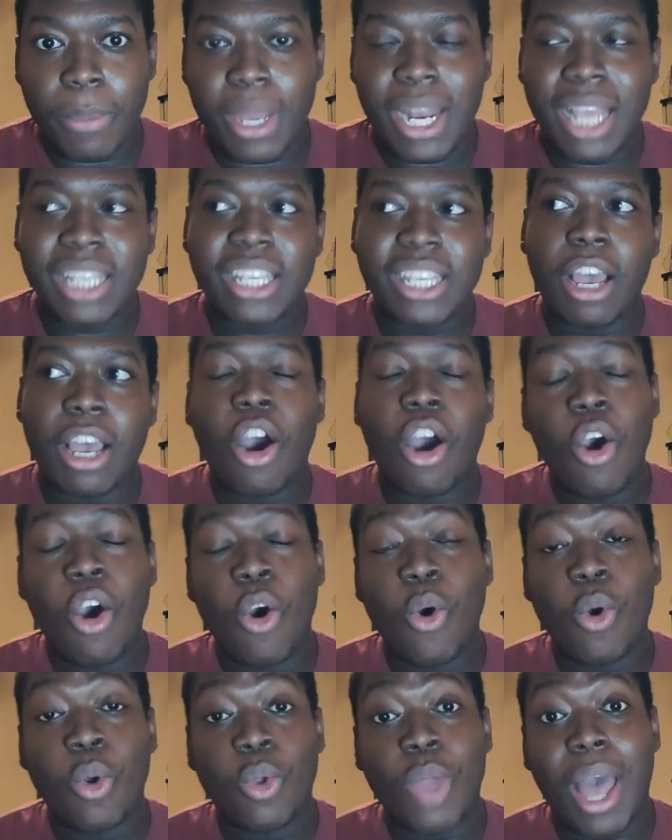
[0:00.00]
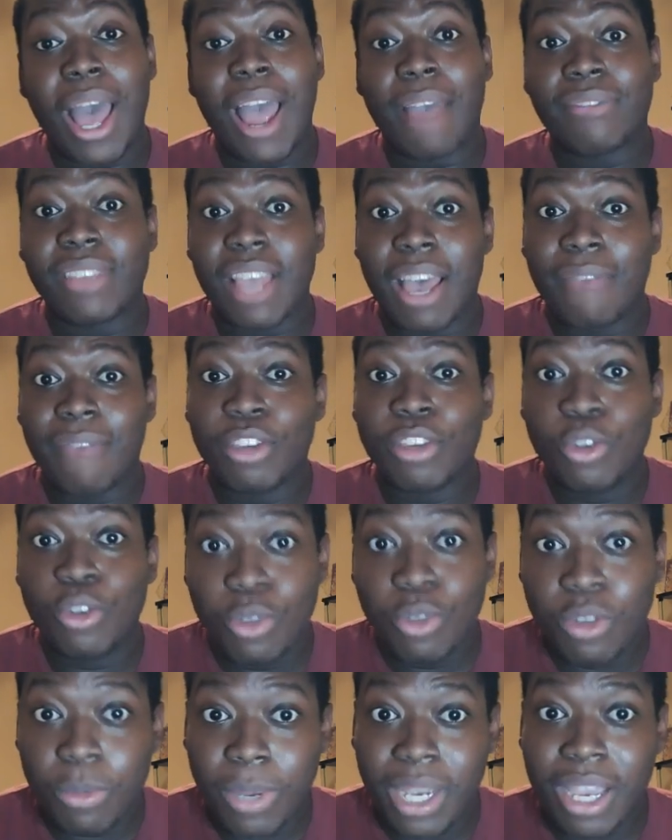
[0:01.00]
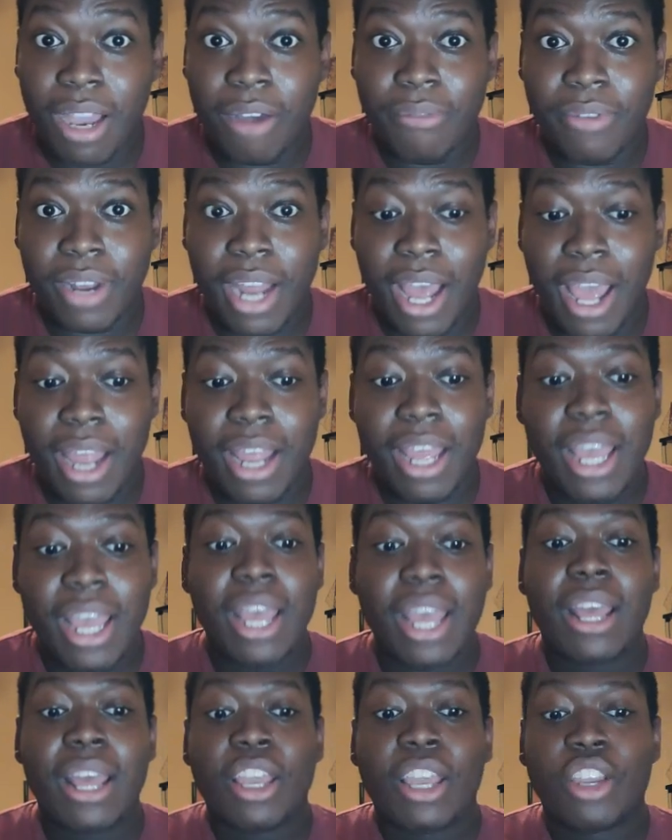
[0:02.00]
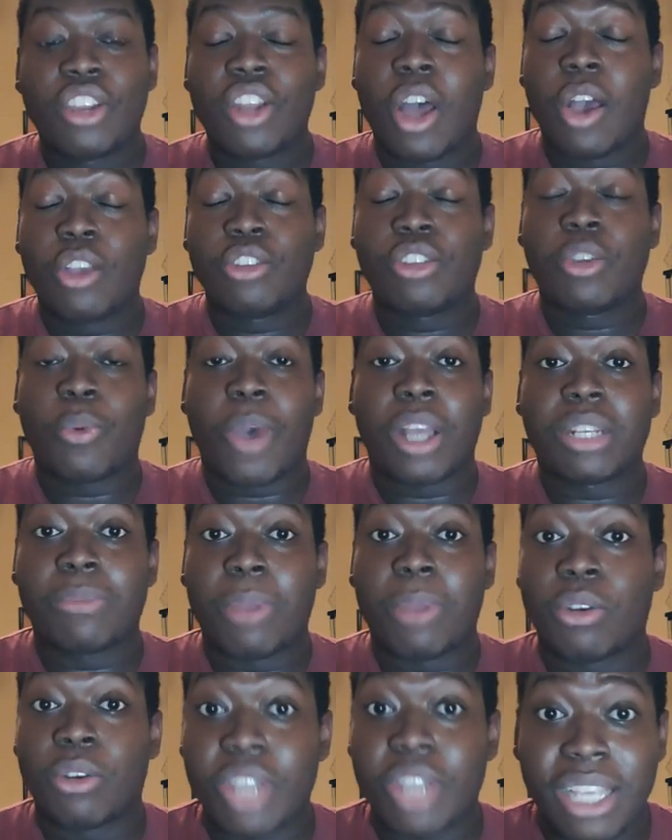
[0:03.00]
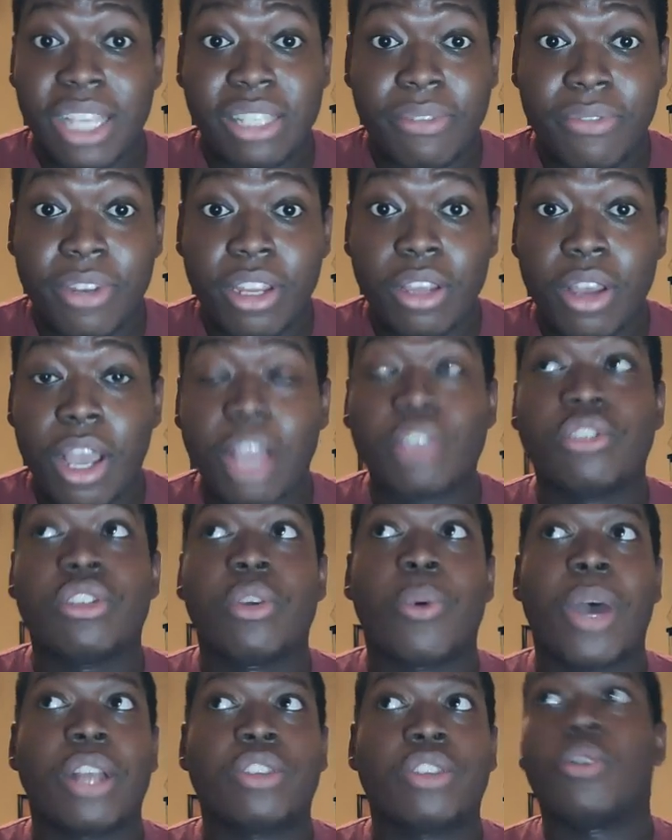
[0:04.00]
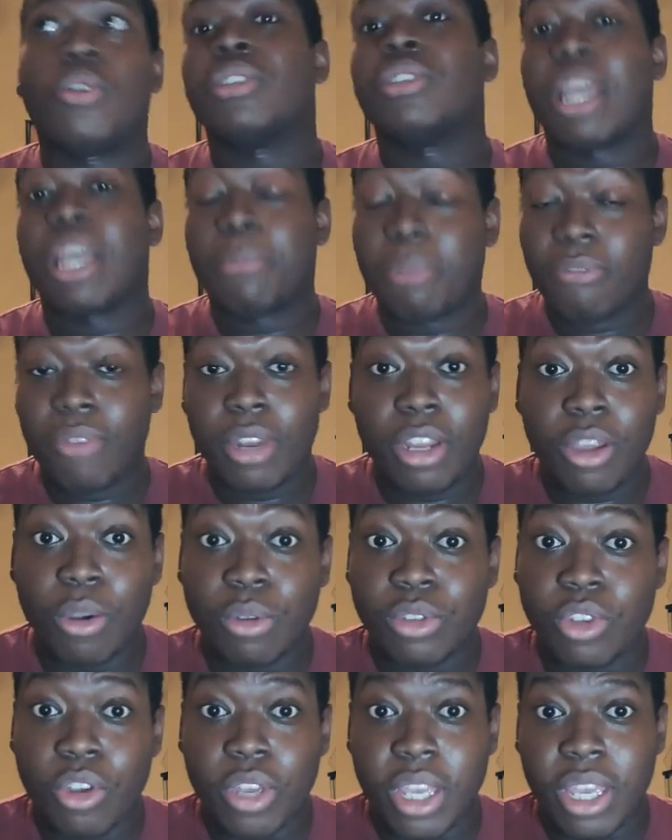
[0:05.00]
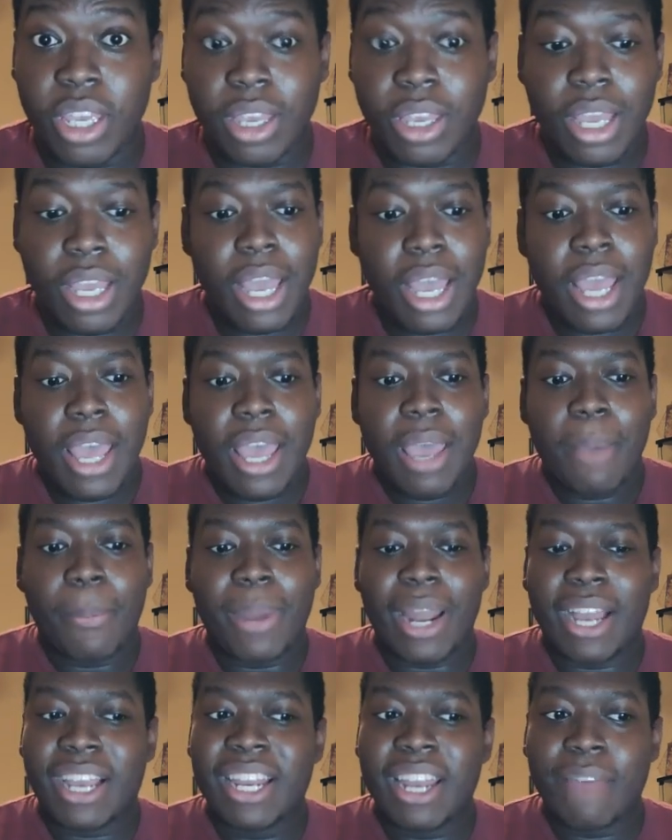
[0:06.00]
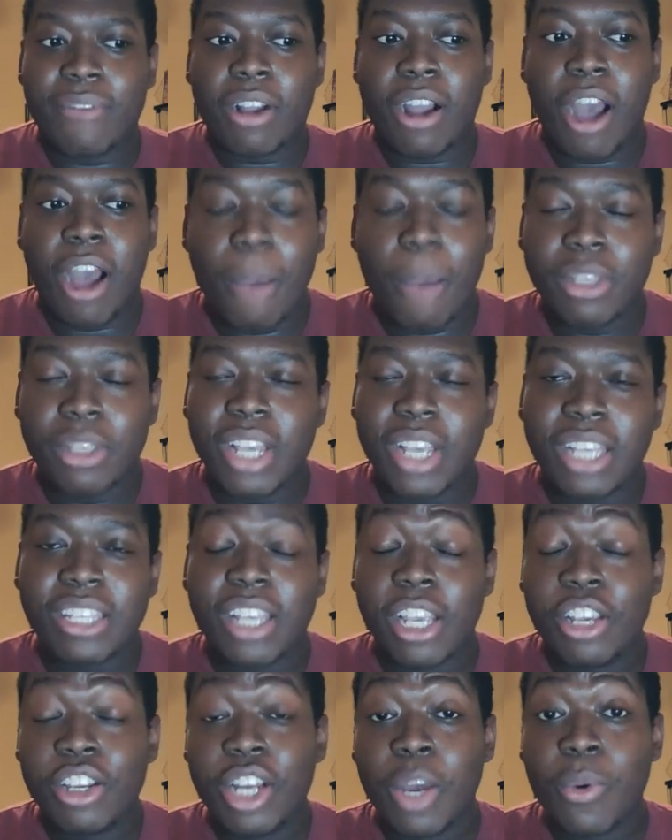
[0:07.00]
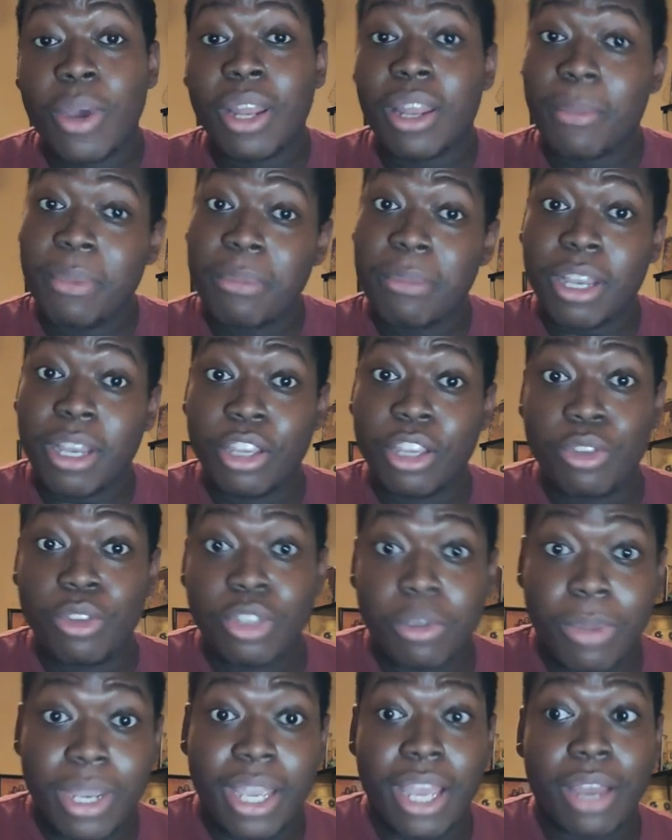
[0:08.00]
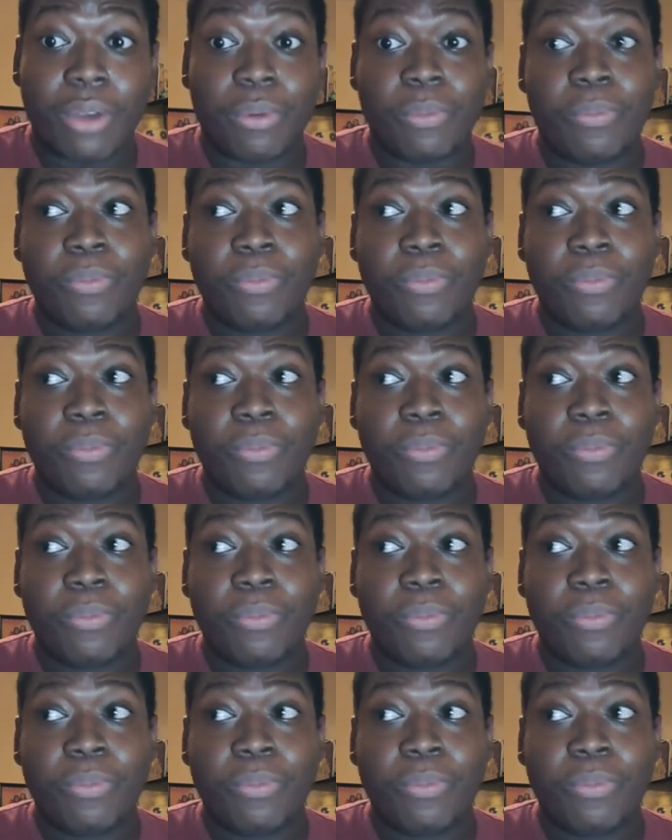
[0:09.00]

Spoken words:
And I said, oh, I have to have a YouTube account for that. You know, I used to watch Michael Jackson video. I used to watch all type of videos on here, but I could never comment. So I said, you know what? Let me make a YouTube account.